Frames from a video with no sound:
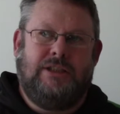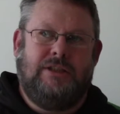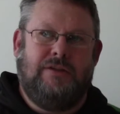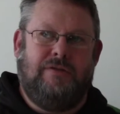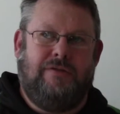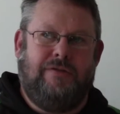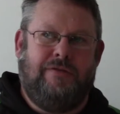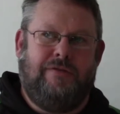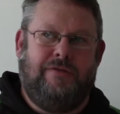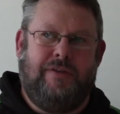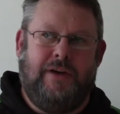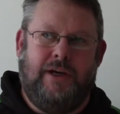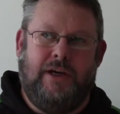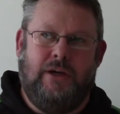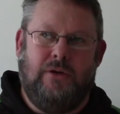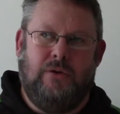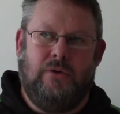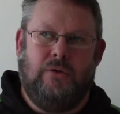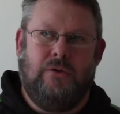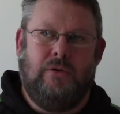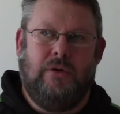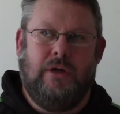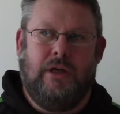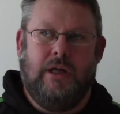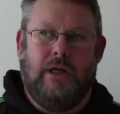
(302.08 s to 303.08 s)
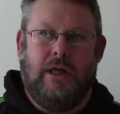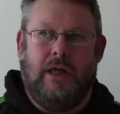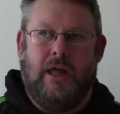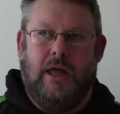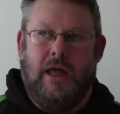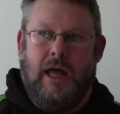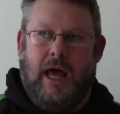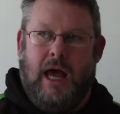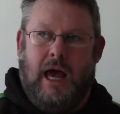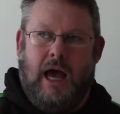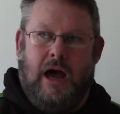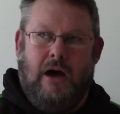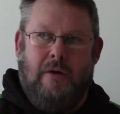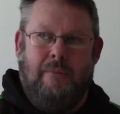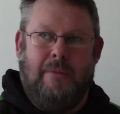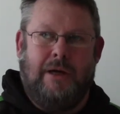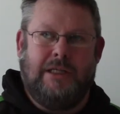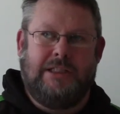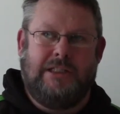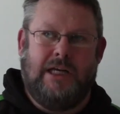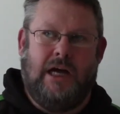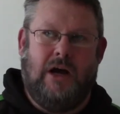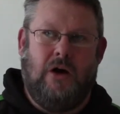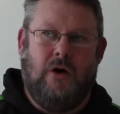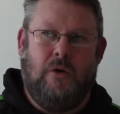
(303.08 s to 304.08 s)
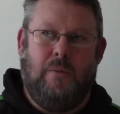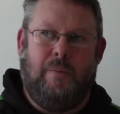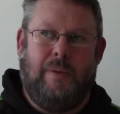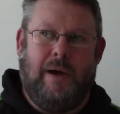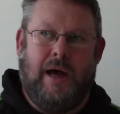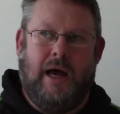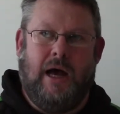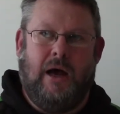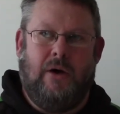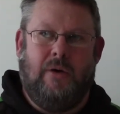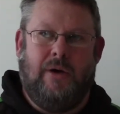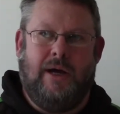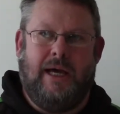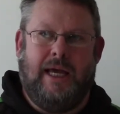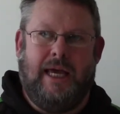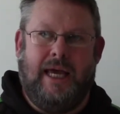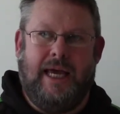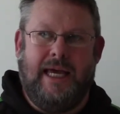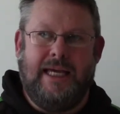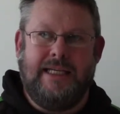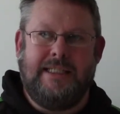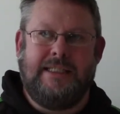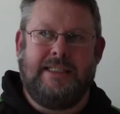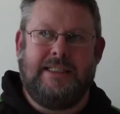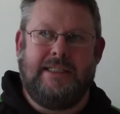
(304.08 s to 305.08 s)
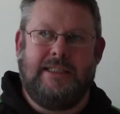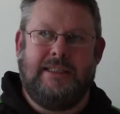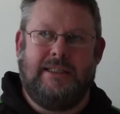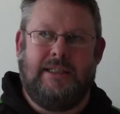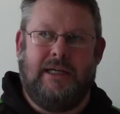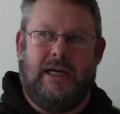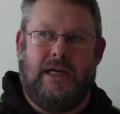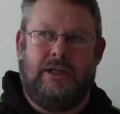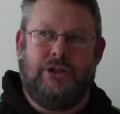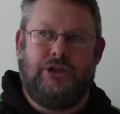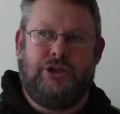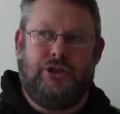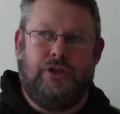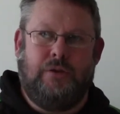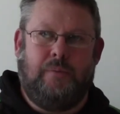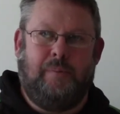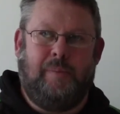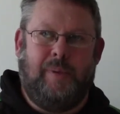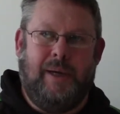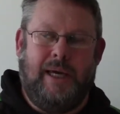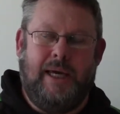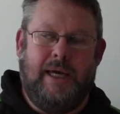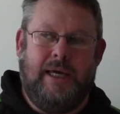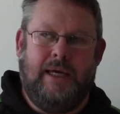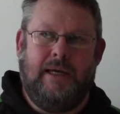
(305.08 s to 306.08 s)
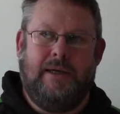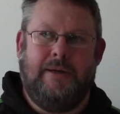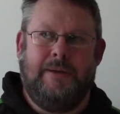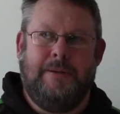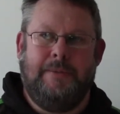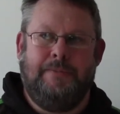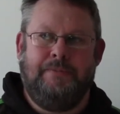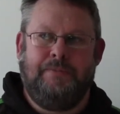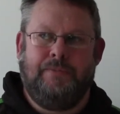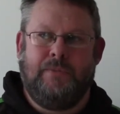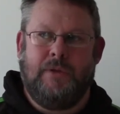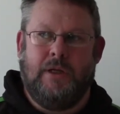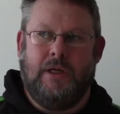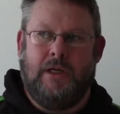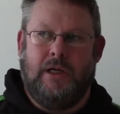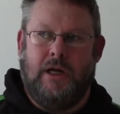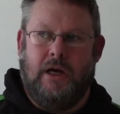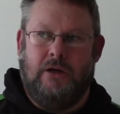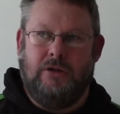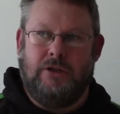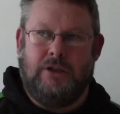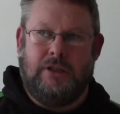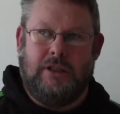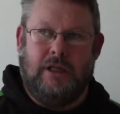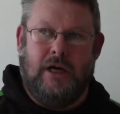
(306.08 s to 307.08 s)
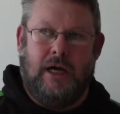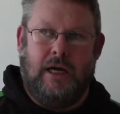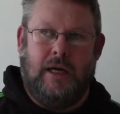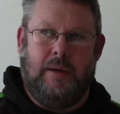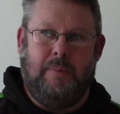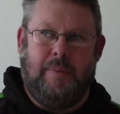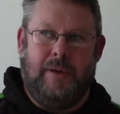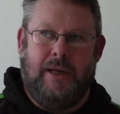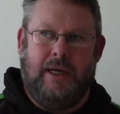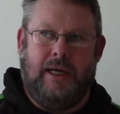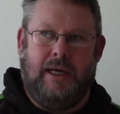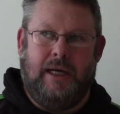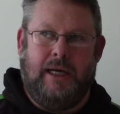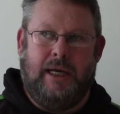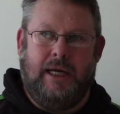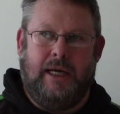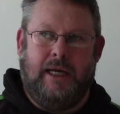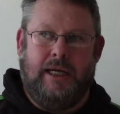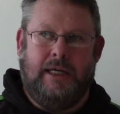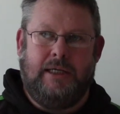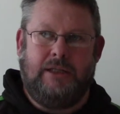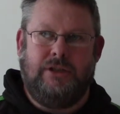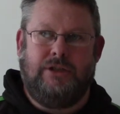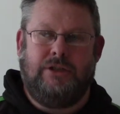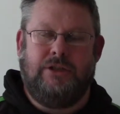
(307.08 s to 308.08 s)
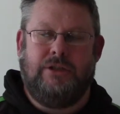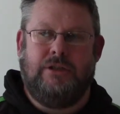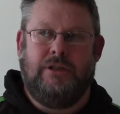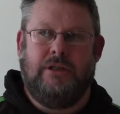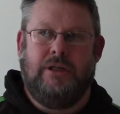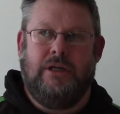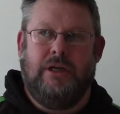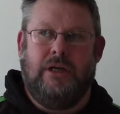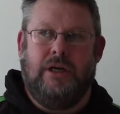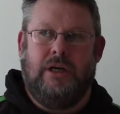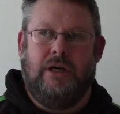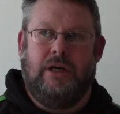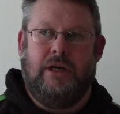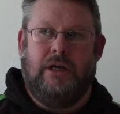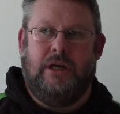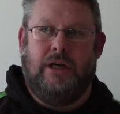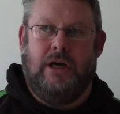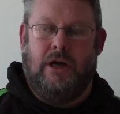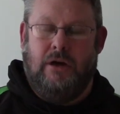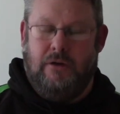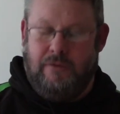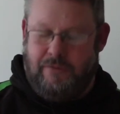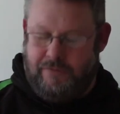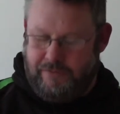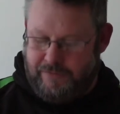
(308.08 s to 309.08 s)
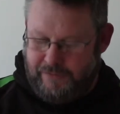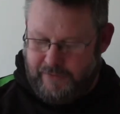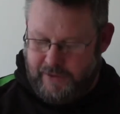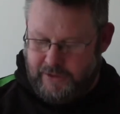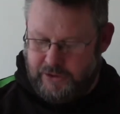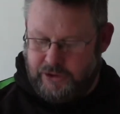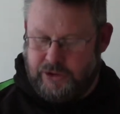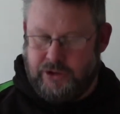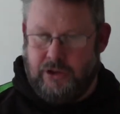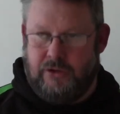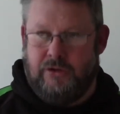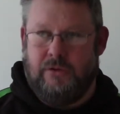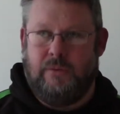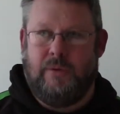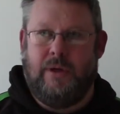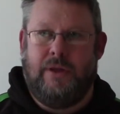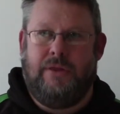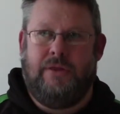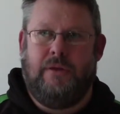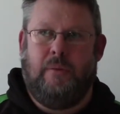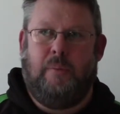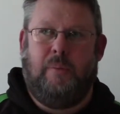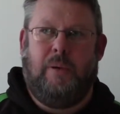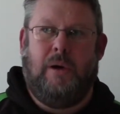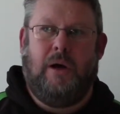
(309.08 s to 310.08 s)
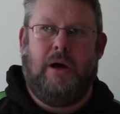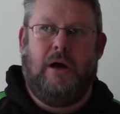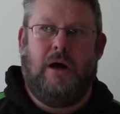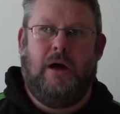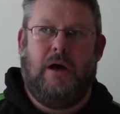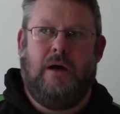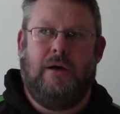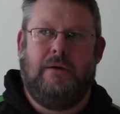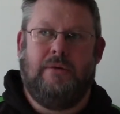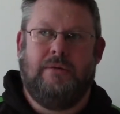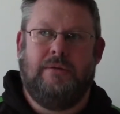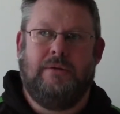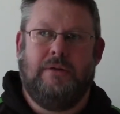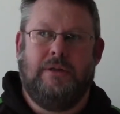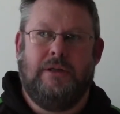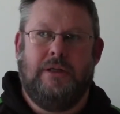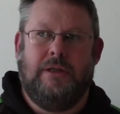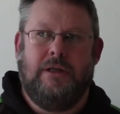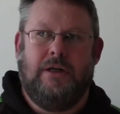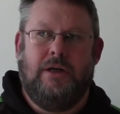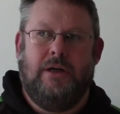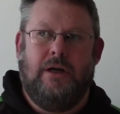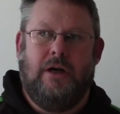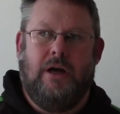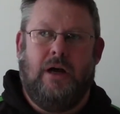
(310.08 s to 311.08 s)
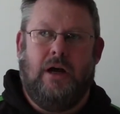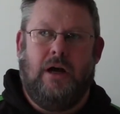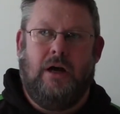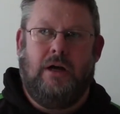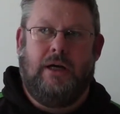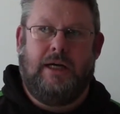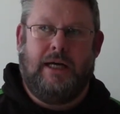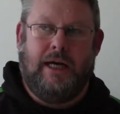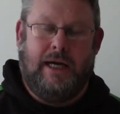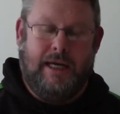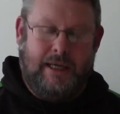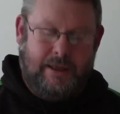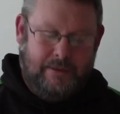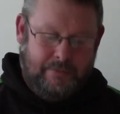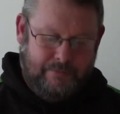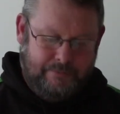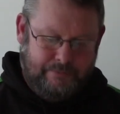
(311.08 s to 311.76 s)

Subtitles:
feel how my tower of power is and should be. You know, slightly bent knees, you know, feet shoulder width apart. Okay.